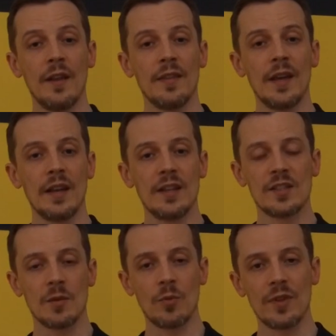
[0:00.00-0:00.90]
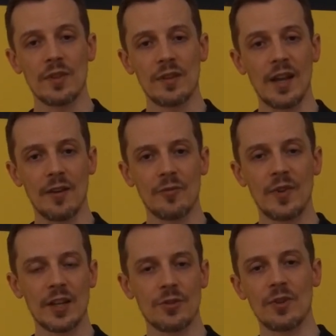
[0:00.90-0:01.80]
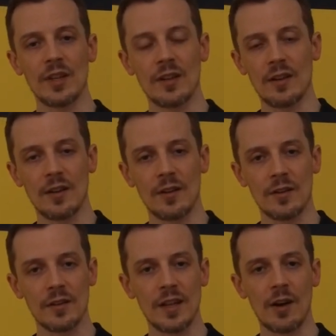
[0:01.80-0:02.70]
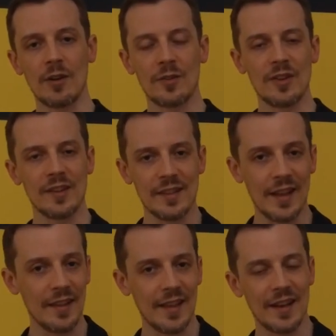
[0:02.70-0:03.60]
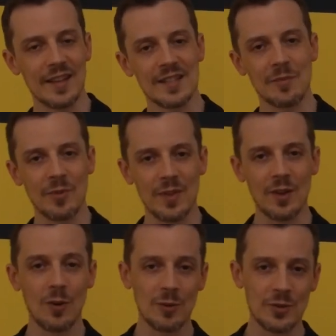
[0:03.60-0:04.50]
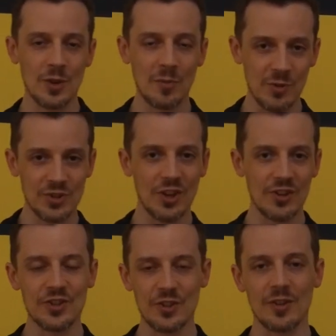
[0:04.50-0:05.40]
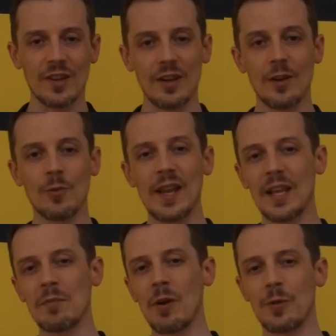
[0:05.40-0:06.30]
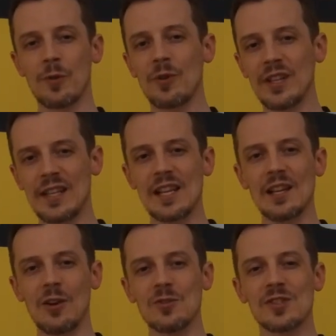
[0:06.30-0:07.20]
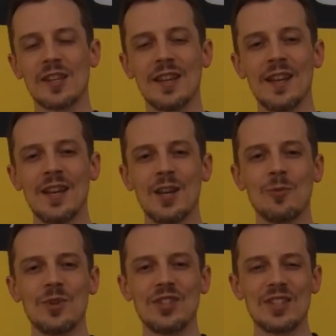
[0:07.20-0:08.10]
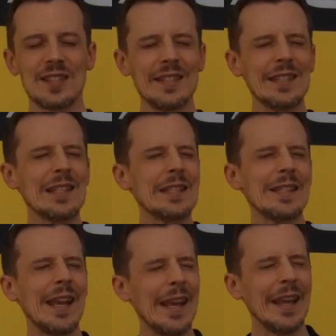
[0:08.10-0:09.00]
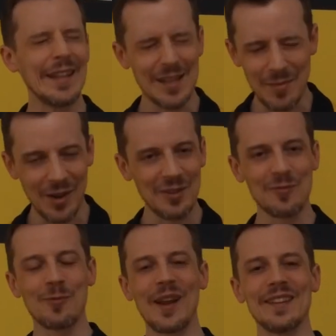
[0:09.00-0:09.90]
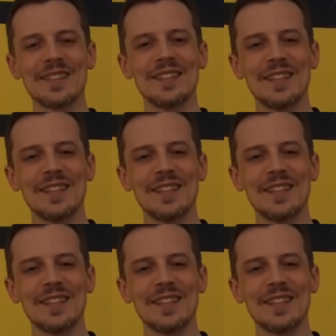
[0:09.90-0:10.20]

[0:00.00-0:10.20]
that ends up with factory Garrett that ends up with the whole turbocharger weighing about 30 kilos, which is insane amount of weight.